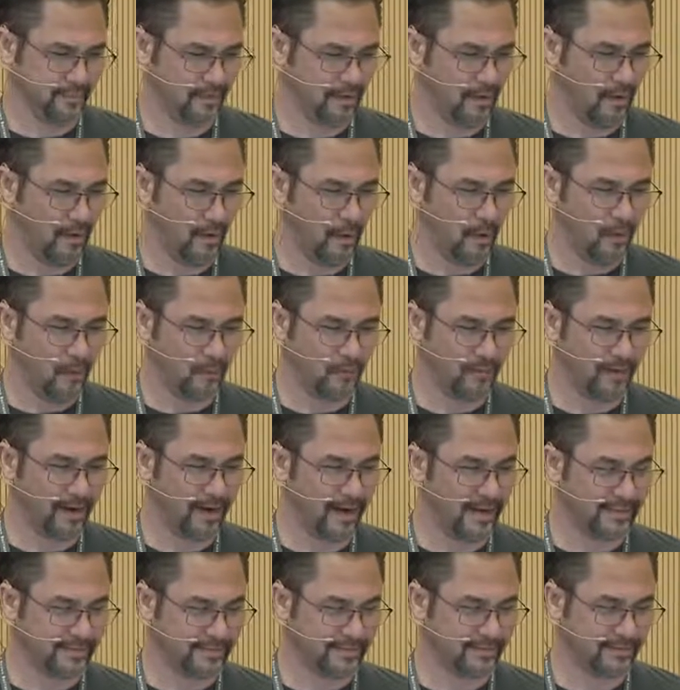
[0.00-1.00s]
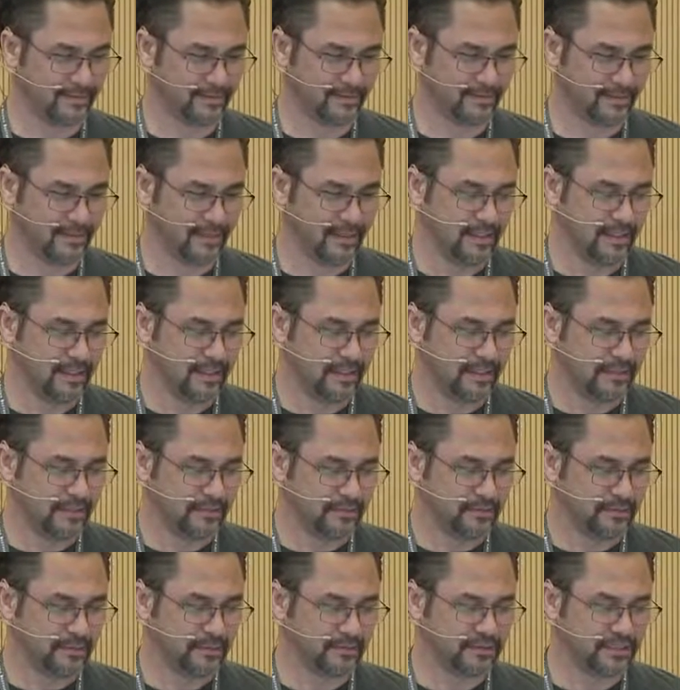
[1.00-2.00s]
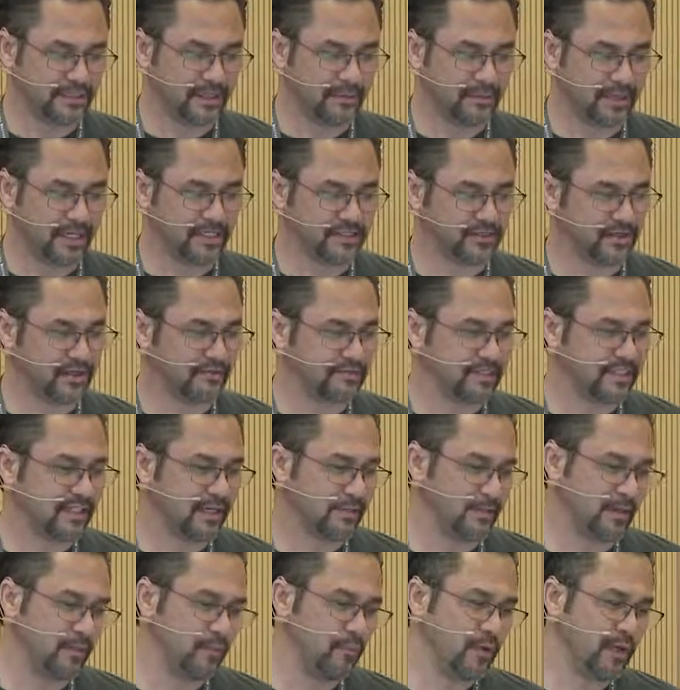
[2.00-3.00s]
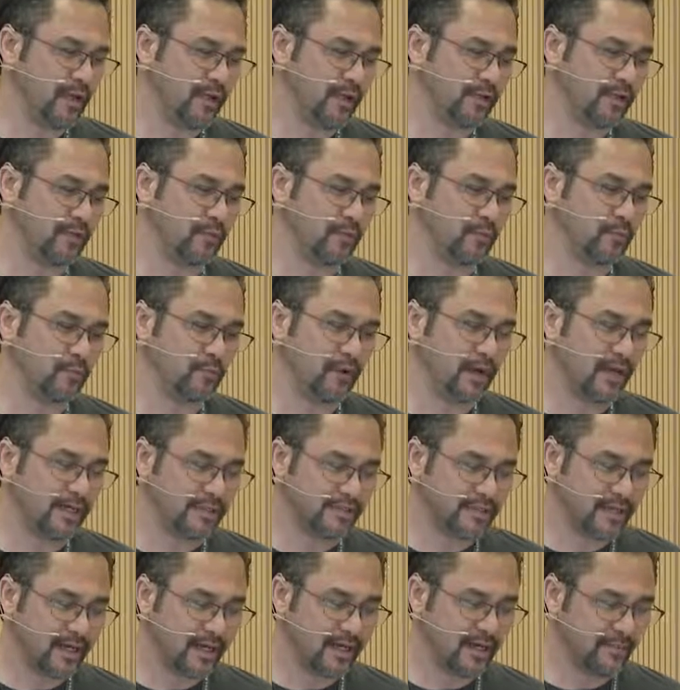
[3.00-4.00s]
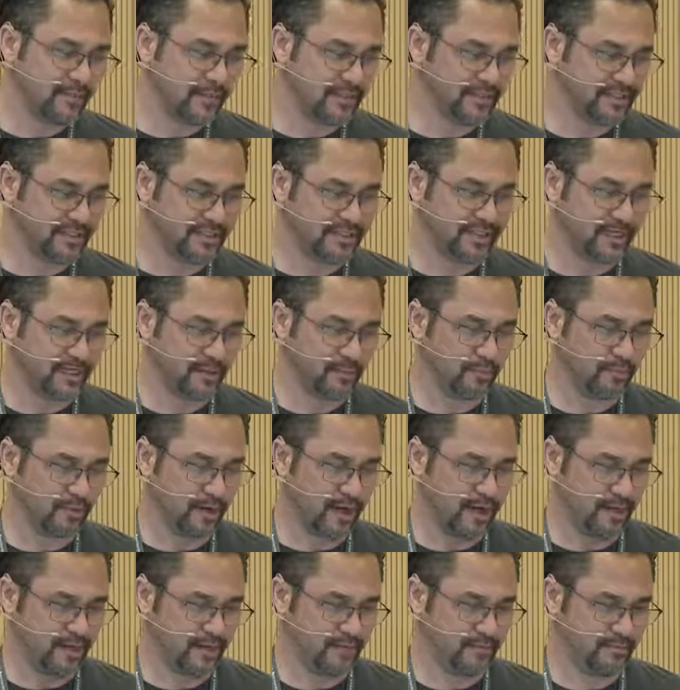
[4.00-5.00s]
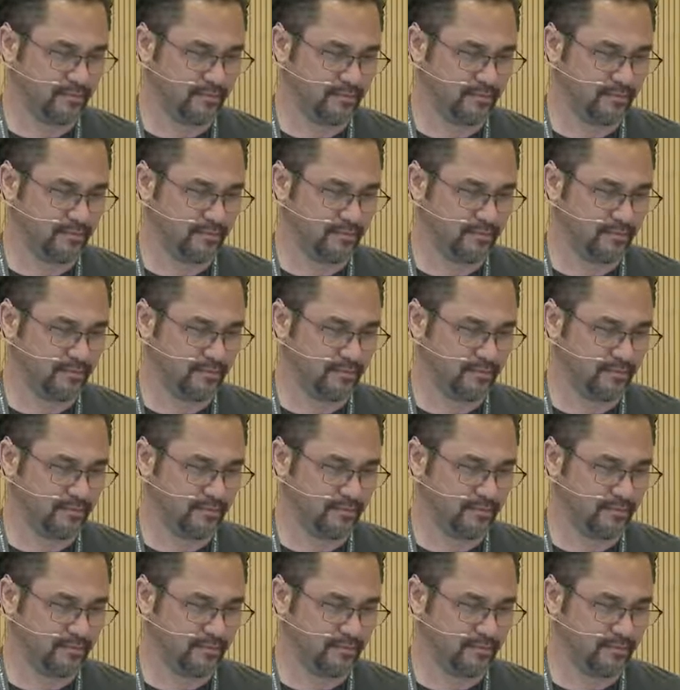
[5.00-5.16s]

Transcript: All right. So somebody's going to tell me when the right time is to take a break.